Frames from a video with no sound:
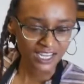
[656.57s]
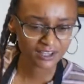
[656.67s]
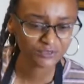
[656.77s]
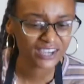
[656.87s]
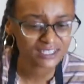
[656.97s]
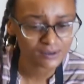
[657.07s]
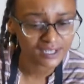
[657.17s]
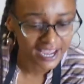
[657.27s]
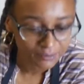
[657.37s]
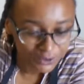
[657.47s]
If you guys would
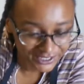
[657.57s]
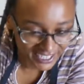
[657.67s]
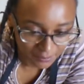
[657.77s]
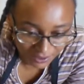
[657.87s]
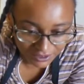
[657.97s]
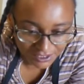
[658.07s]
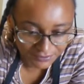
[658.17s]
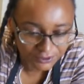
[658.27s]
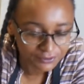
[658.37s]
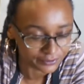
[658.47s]
like more demos,
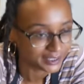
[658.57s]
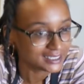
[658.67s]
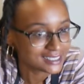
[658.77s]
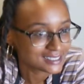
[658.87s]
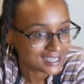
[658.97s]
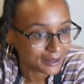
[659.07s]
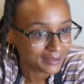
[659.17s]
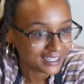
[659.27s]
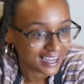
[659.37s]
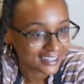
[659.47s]
feel free to send
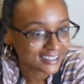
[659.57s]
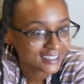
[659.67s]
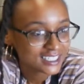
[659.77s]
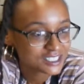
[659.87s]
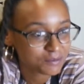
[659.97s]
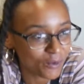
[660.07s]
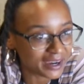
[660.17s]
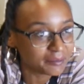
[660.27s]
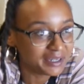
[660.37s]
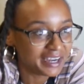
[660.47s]
me like some
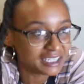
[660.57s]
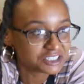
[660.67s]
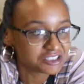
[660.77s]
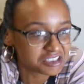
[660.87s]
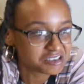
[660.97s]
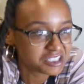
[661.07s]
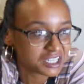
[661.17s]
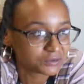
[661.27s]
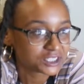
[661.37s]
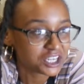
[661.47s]
recommendations and
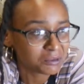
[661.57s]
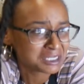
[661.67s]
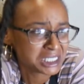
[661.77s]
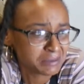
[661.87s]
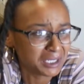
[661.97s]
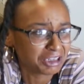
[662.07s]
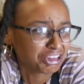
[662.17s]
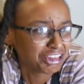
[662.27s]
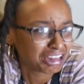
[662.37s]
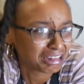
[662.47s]
stuff. What y'all want to see me
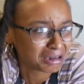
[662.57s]
cook?